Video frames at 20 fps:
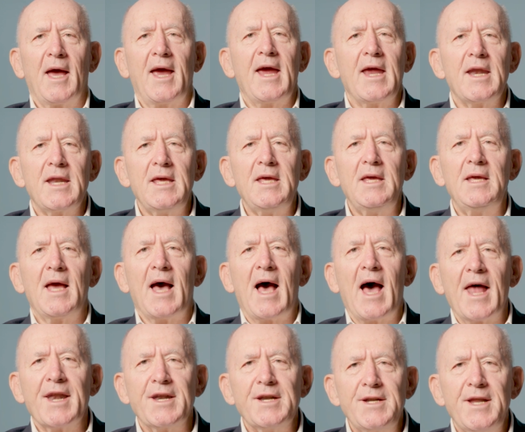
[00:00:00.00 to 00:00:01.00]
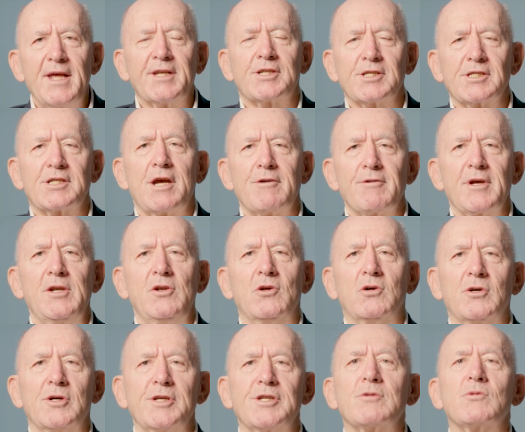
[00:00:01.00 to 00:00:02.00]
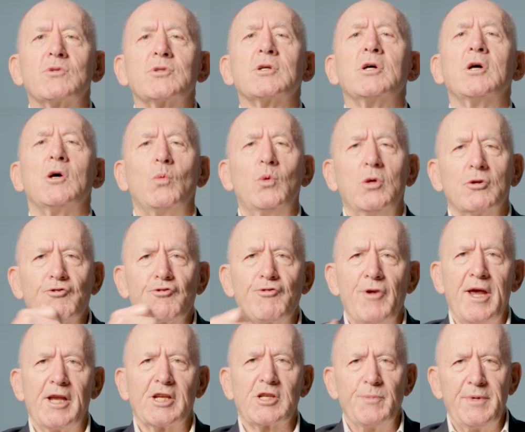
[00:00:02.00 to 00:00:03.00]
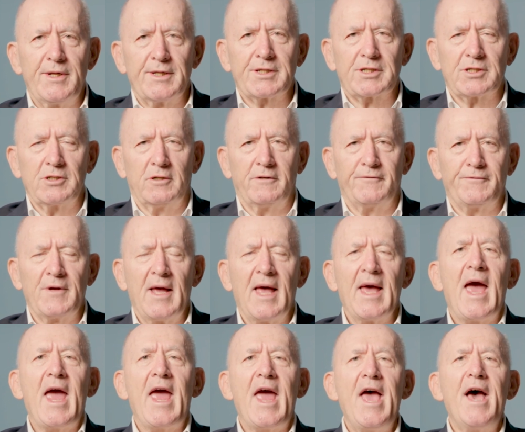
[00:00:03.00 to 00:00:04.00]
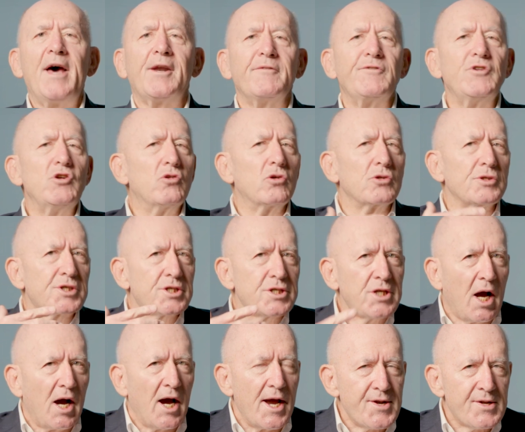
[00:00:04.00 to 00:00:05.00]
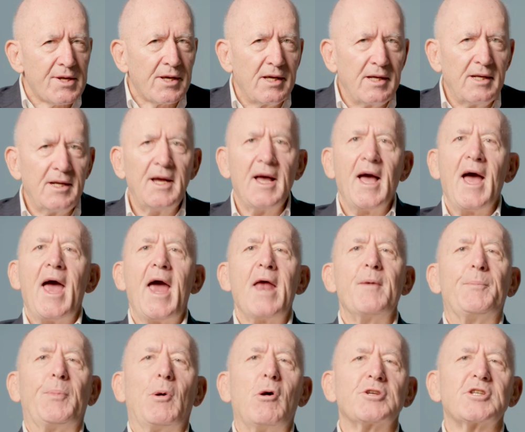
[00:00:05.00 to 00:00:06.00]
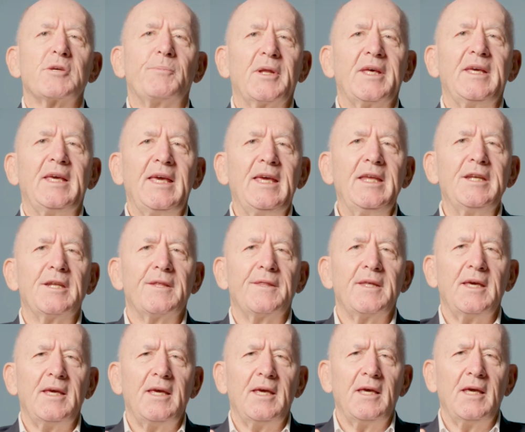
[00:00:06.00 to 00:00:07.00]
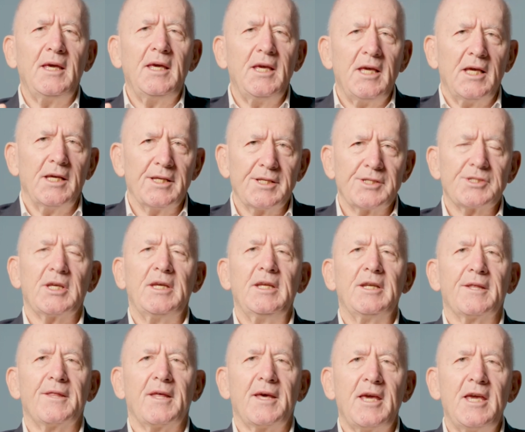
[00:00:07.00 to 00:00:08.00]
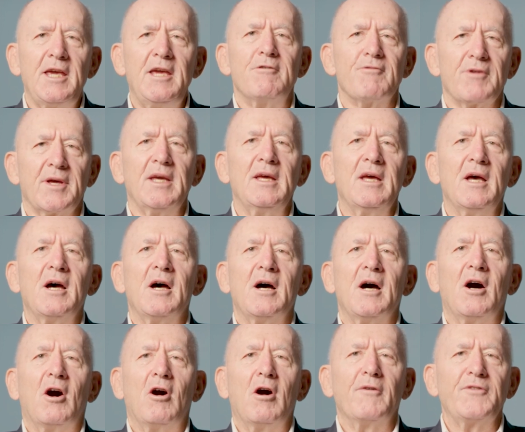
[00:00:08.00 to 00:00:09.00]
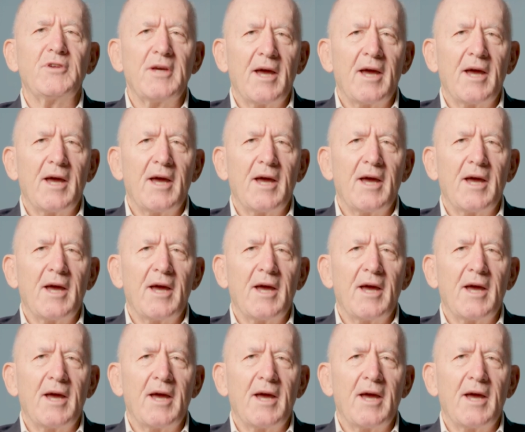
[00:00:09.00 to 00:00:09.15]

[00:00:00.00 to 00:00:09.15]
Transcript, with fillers: Any unnecessary noise will transmit itself out of your sight and possibly into the ears, into the hearing of